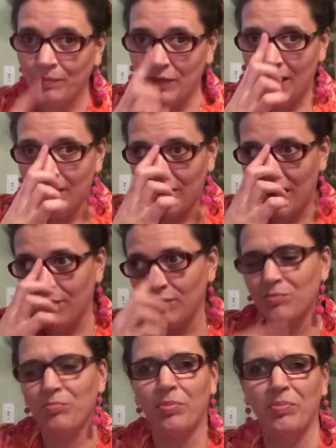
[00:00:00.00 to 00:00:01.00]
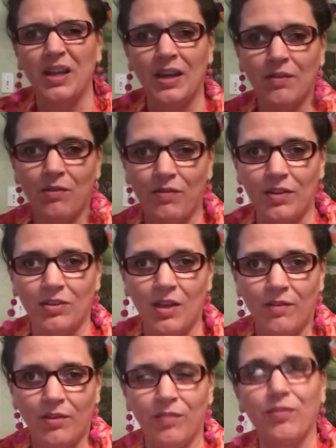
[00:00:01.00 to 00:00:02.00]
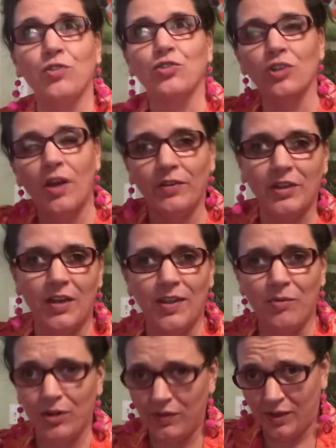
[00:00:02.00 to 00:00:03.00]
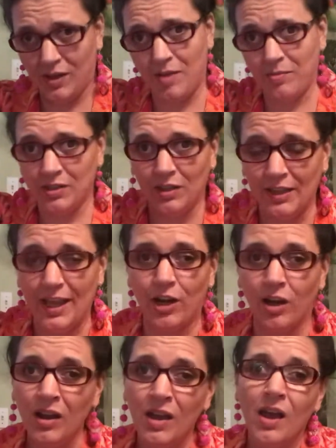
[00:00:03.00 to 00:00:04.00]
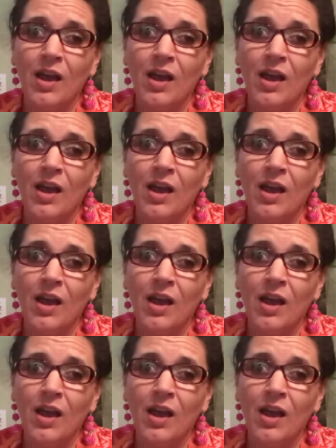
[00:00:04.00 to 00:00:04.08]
I even have a beginning of a fifth novel, a future novel done that won't even come until later.